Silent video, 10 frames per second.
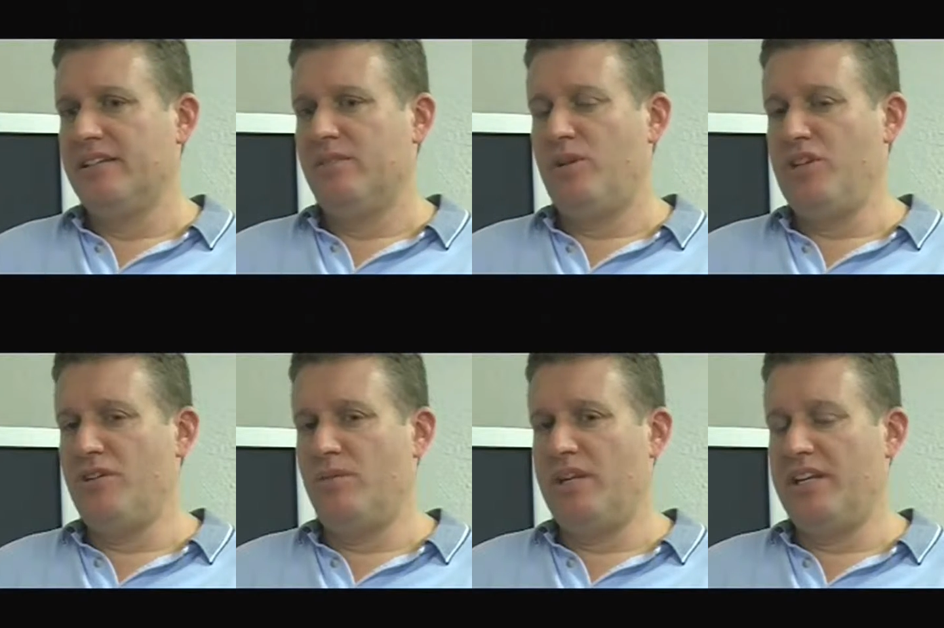When
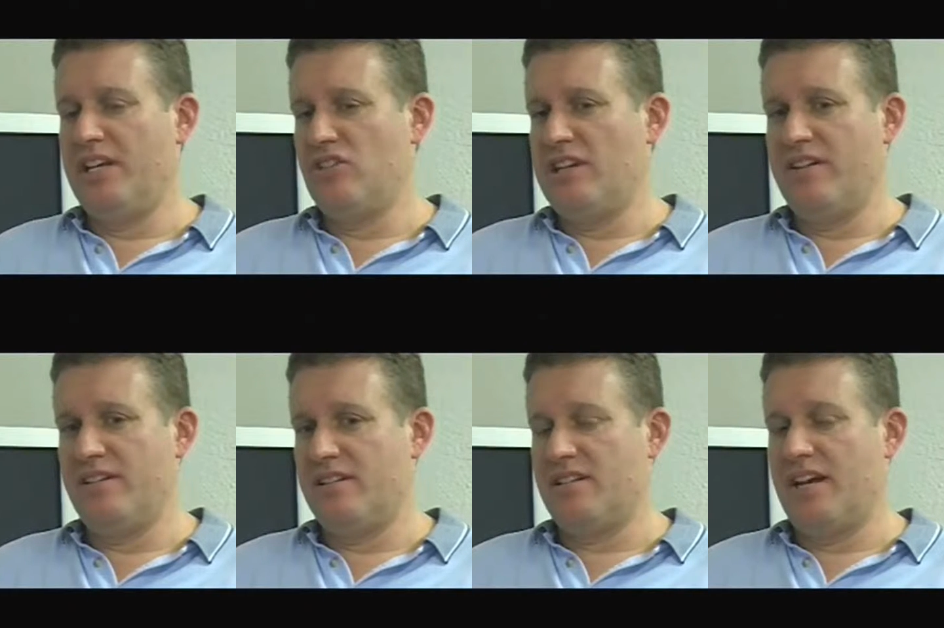the engineer
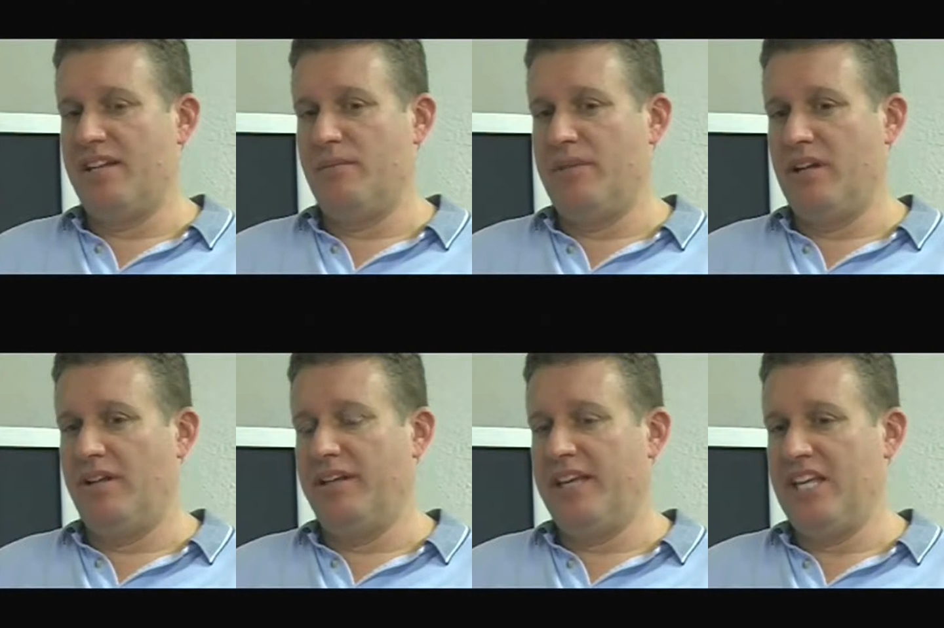is designing the
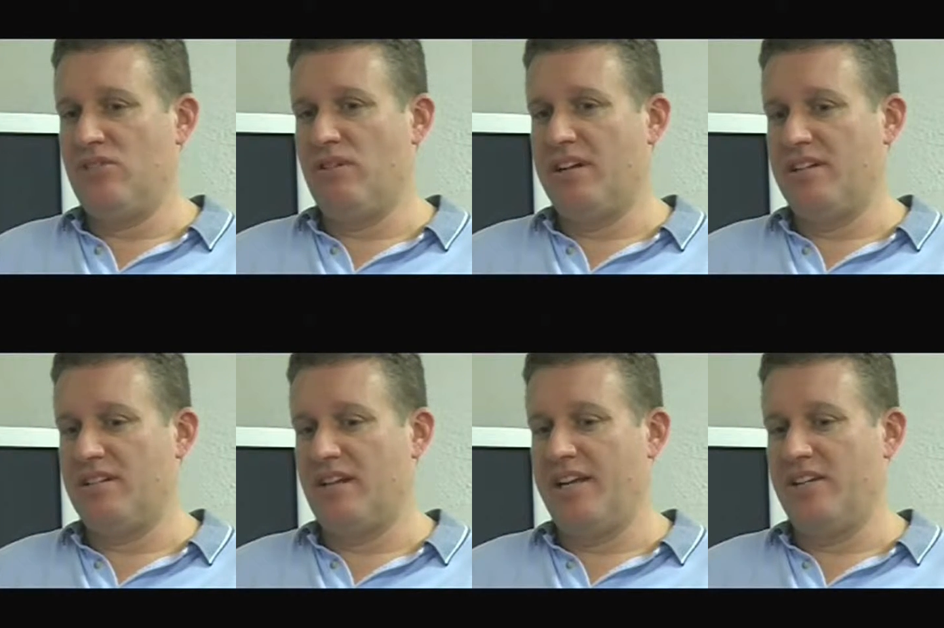building, he's trying to
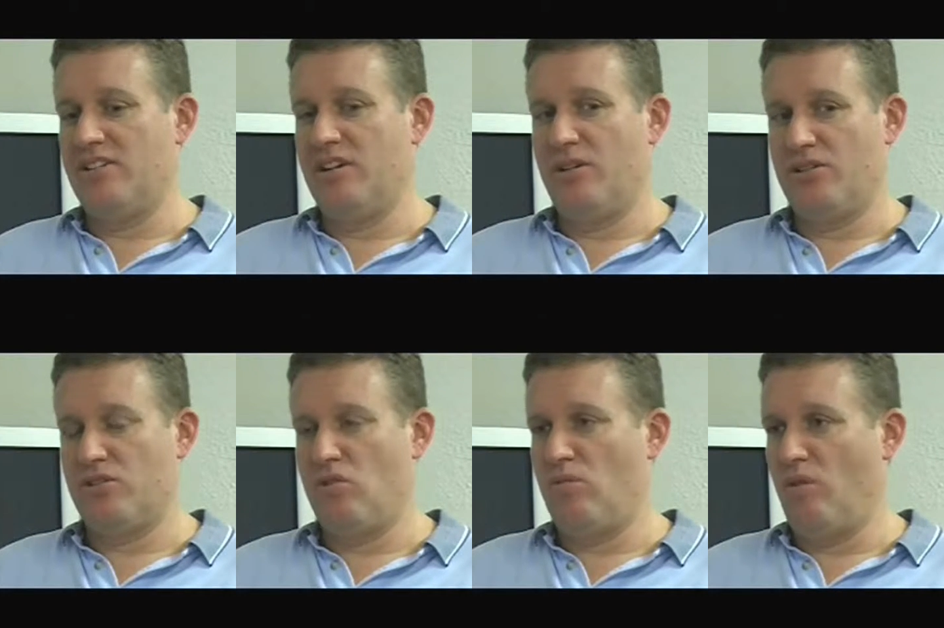design it so the
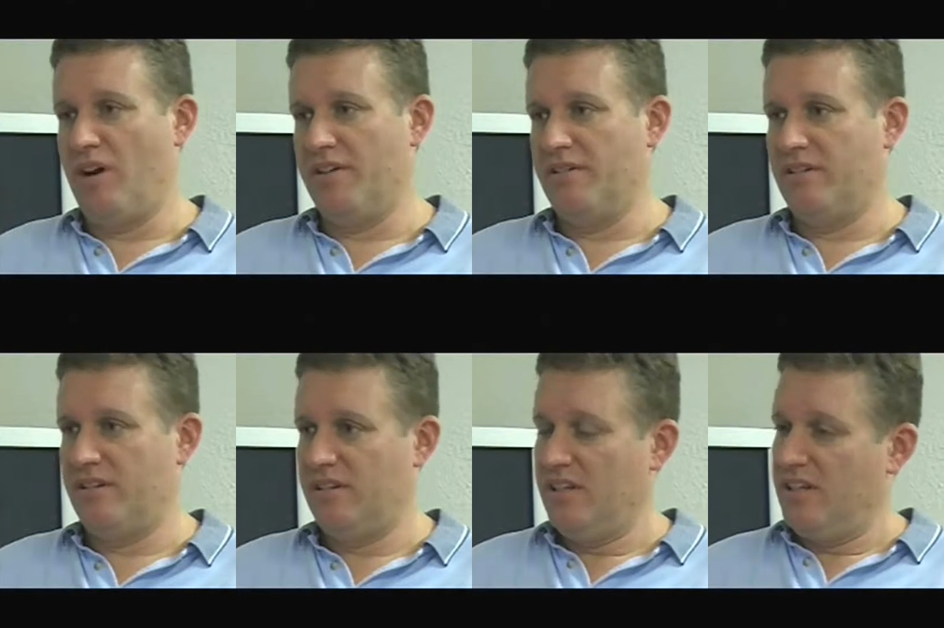stormwater
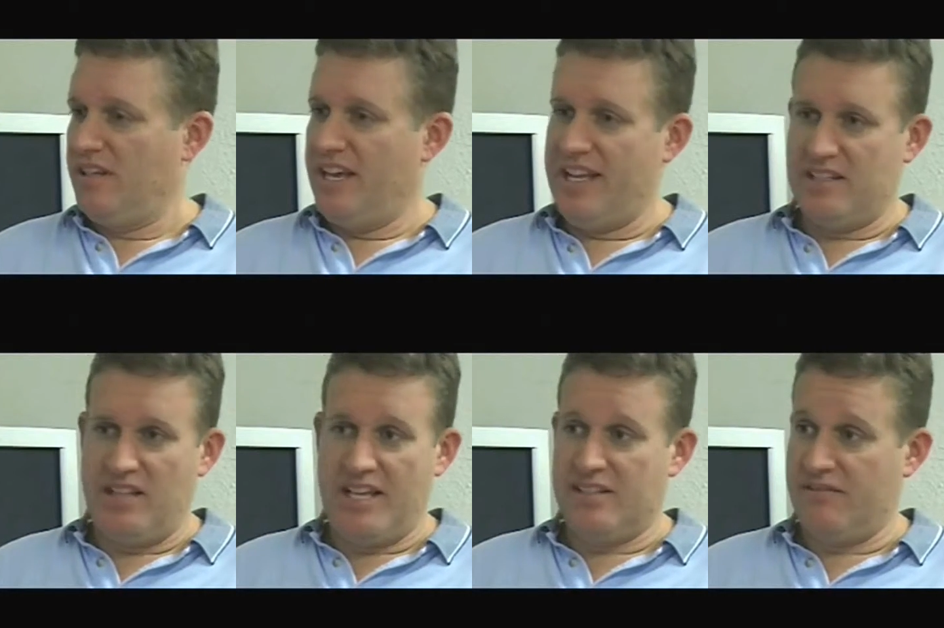has less